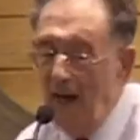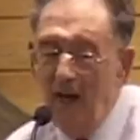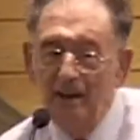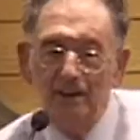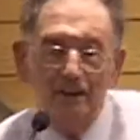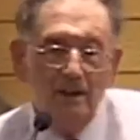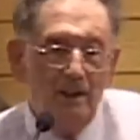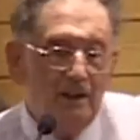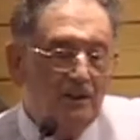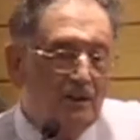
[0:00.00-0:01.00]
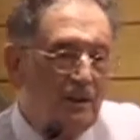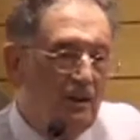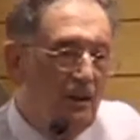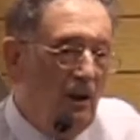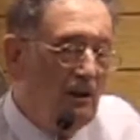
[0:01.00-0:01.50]
and it's
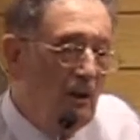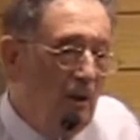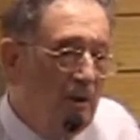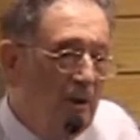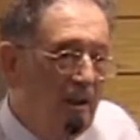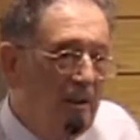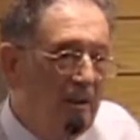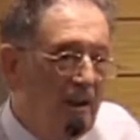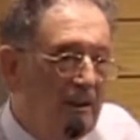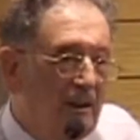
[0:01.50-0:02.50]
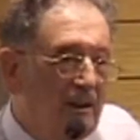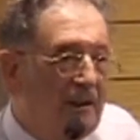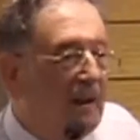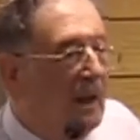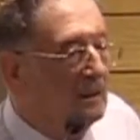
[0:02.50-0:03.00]
not only that he
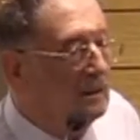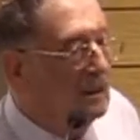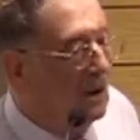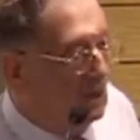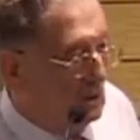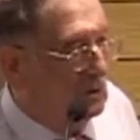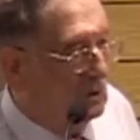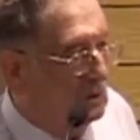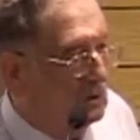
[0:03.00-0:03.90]
denies the Holocaust.